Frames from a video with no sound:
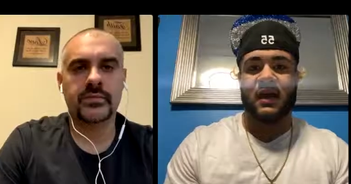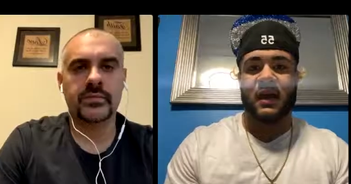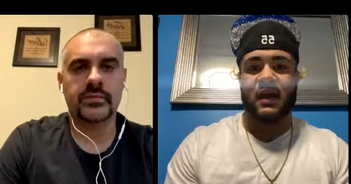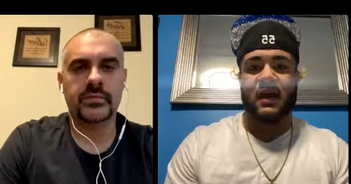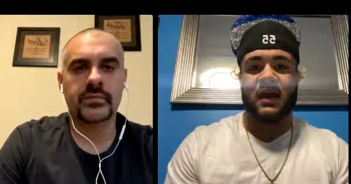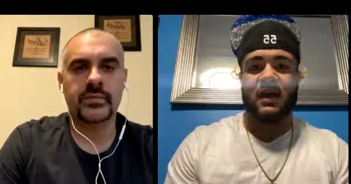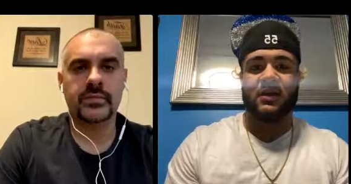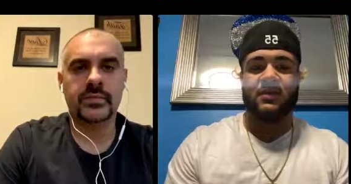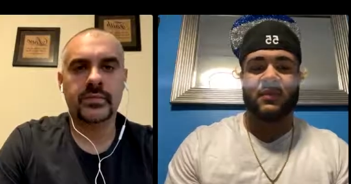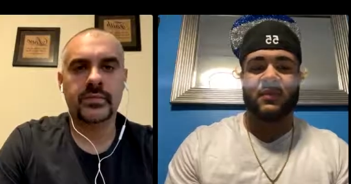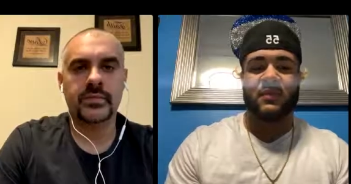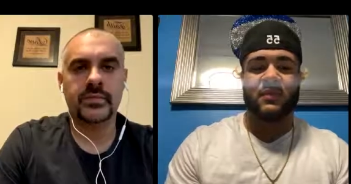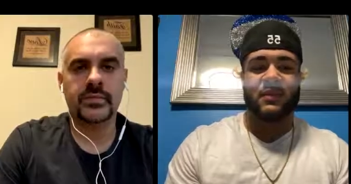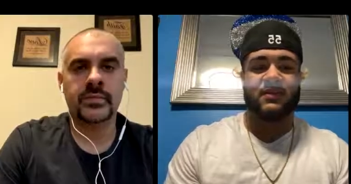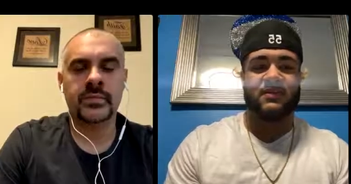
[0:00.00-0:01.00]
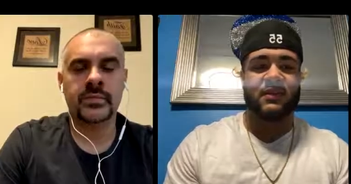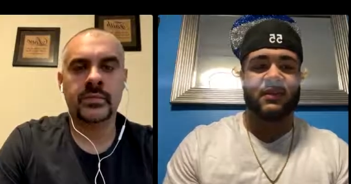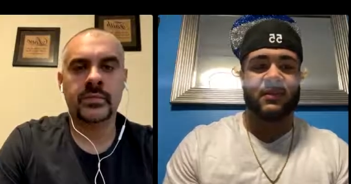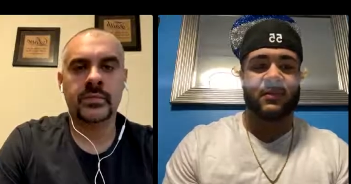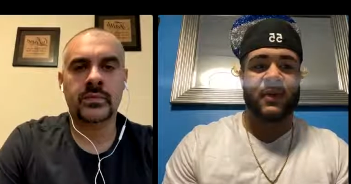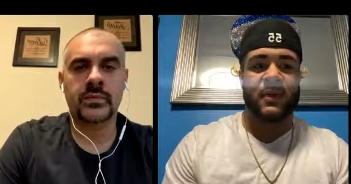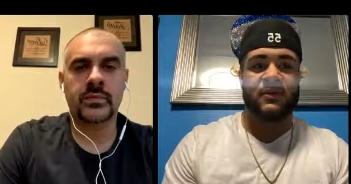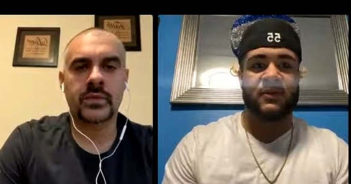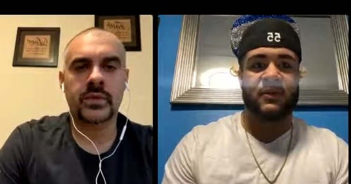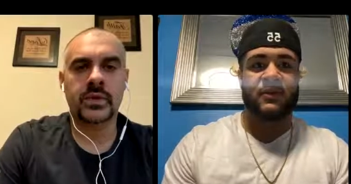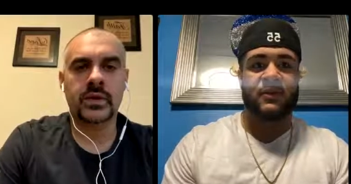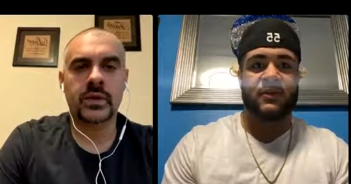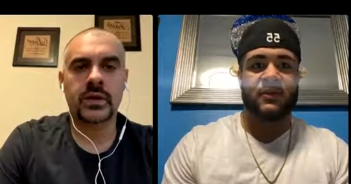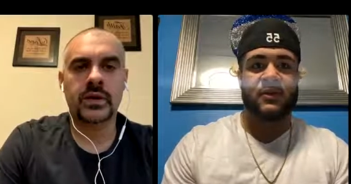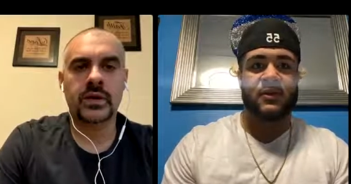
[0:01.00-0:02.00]
Speaker 1: I know something big's gonna come out of it
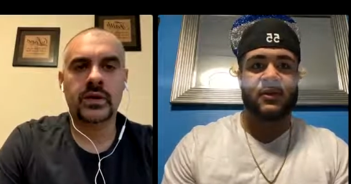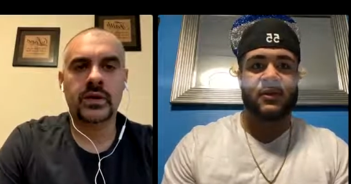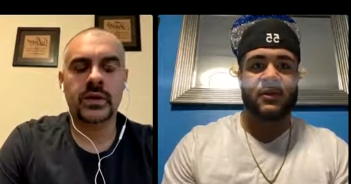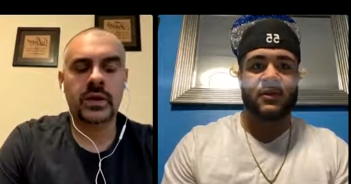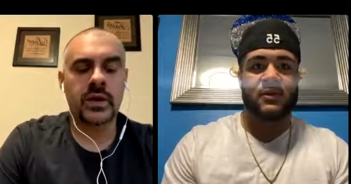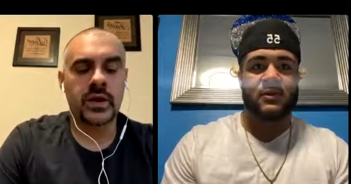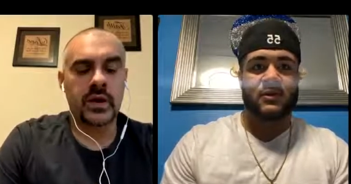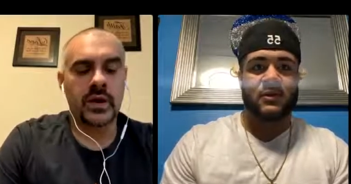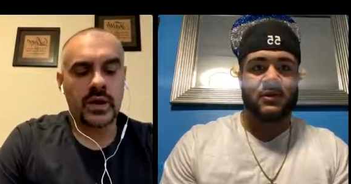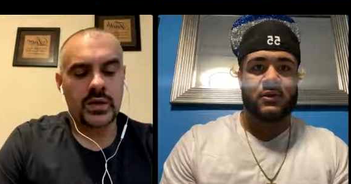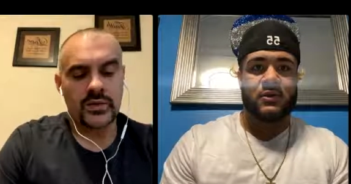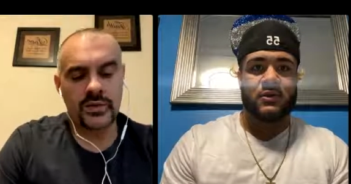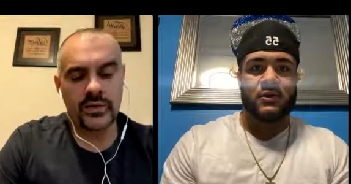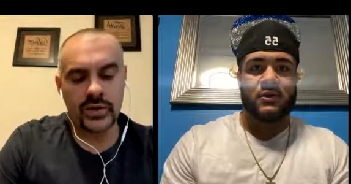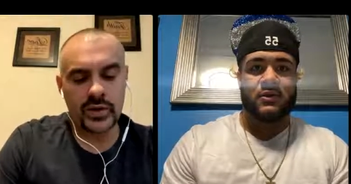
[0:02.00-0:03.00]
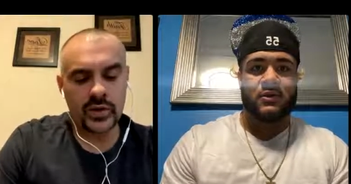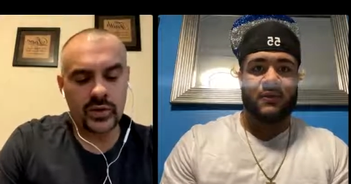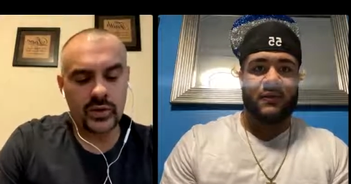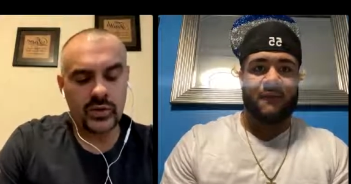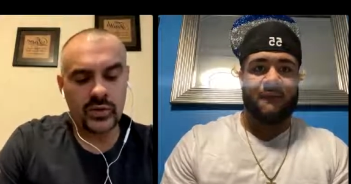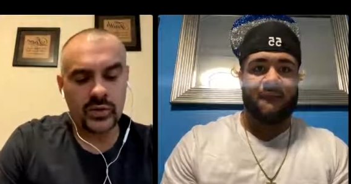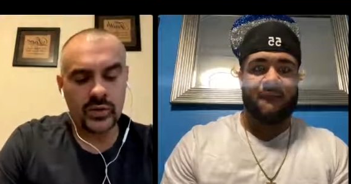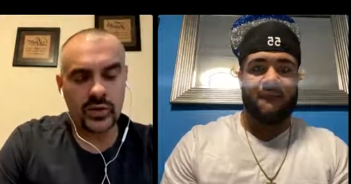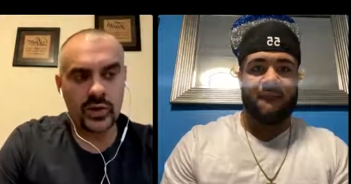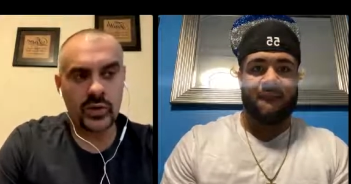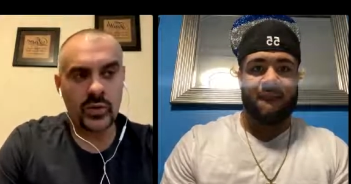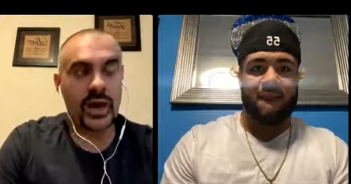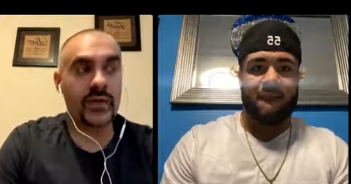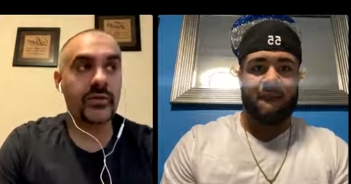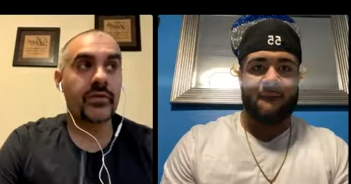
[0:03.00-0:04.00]
Speaker 2: for you,
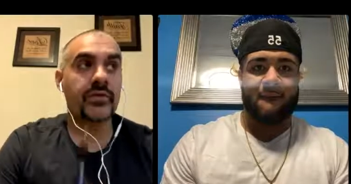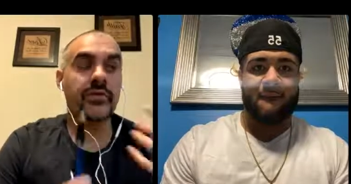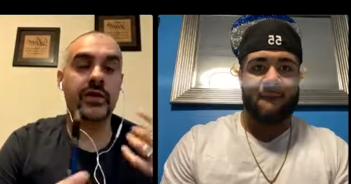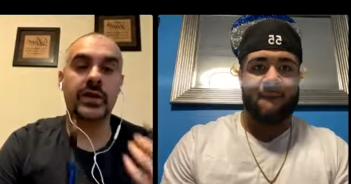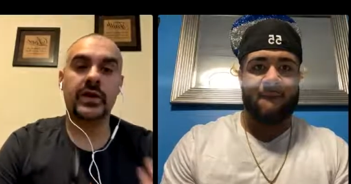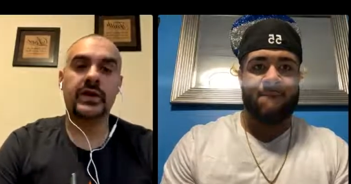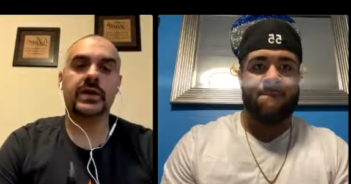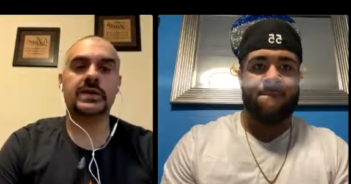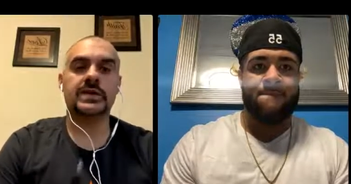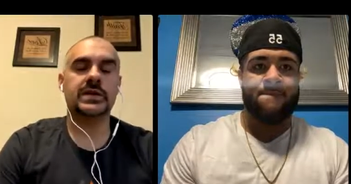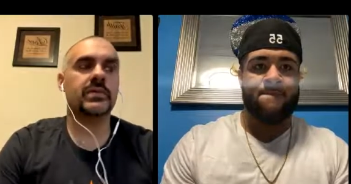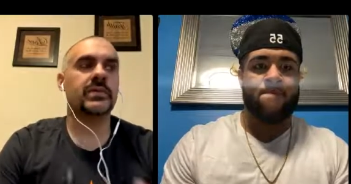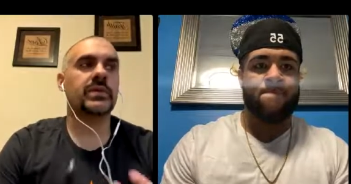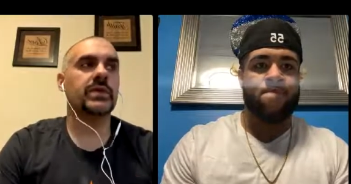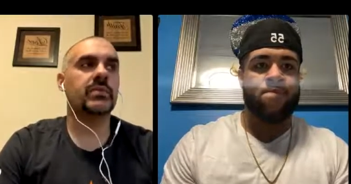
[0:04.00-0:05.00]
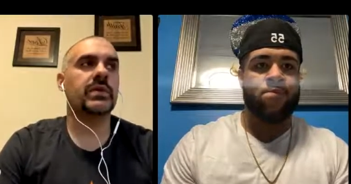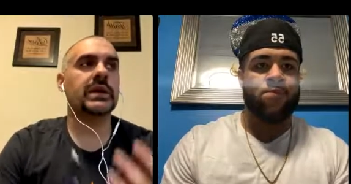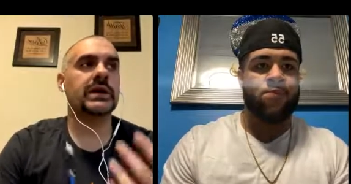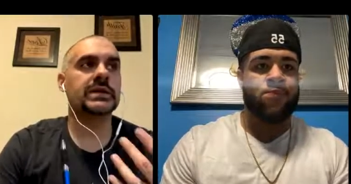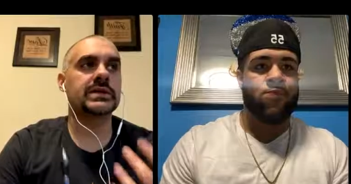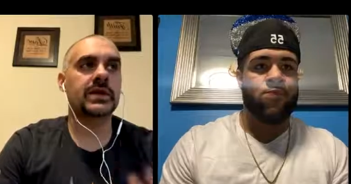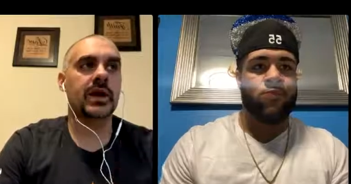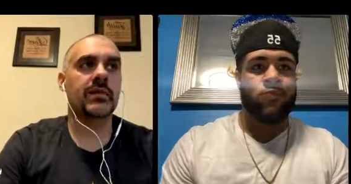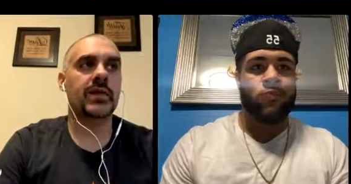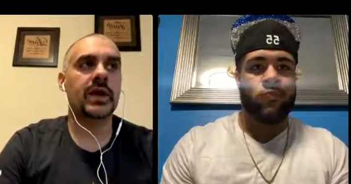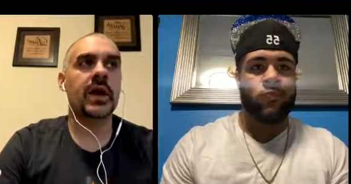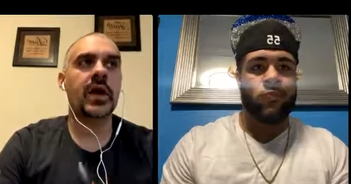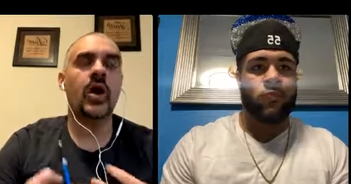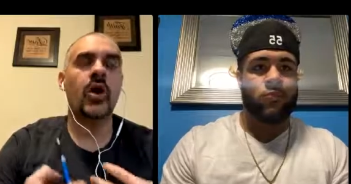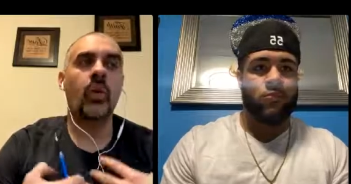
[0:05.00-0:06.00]
you have a feeling that something big is coming.
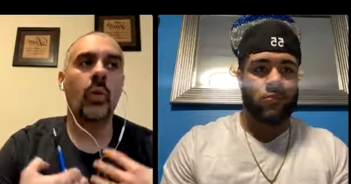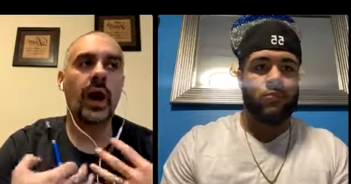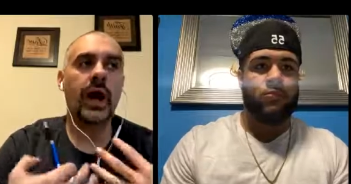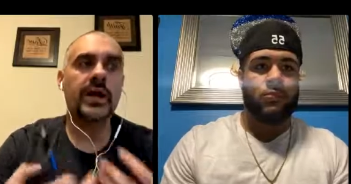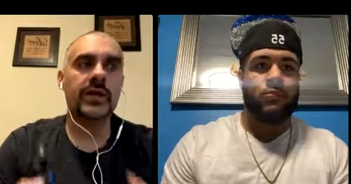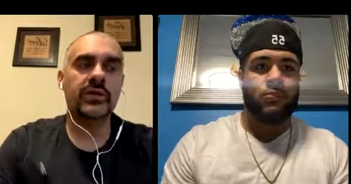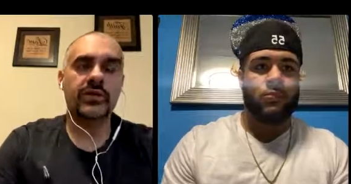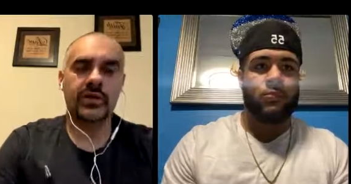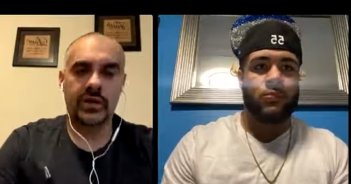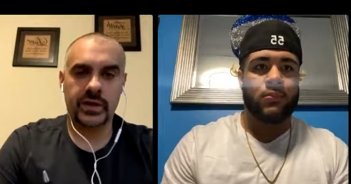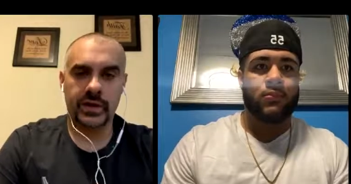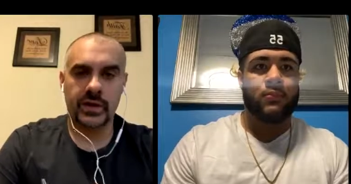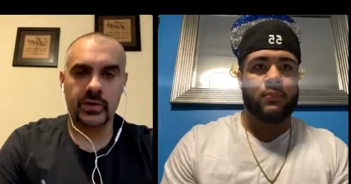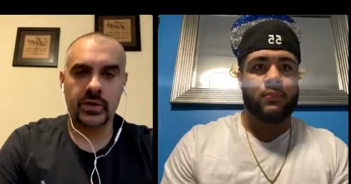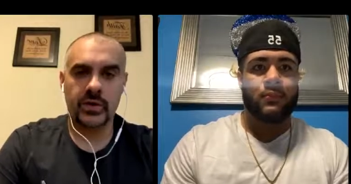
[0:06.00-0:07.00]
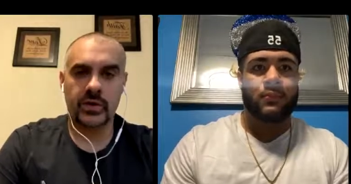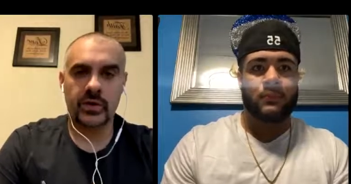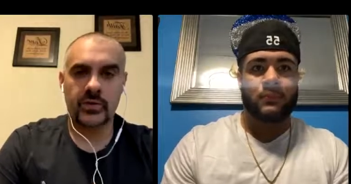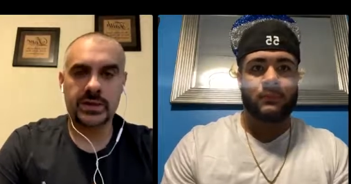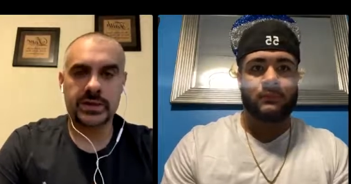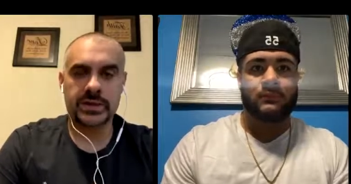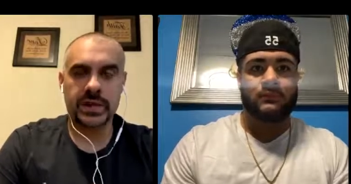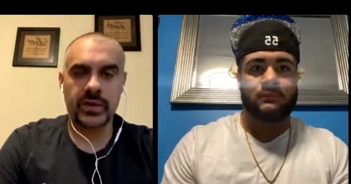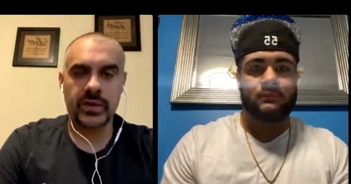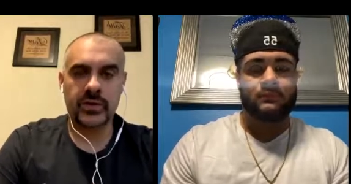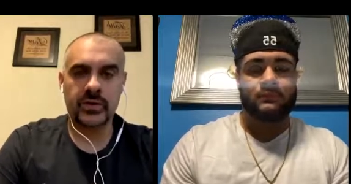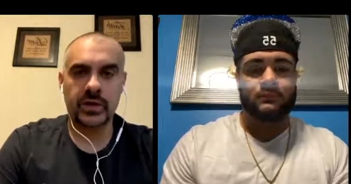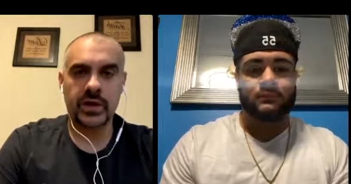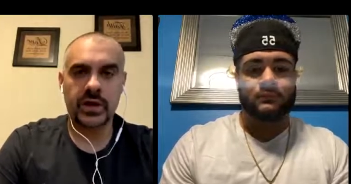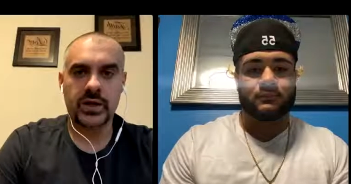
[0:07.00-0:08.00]
Why do you feel like your recruitment's not
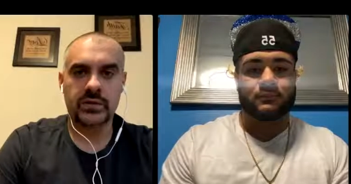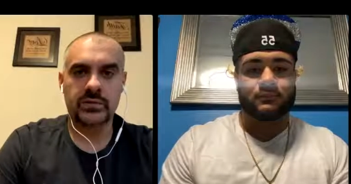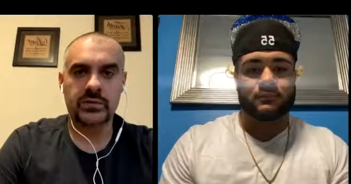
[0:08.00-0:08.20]
over yet?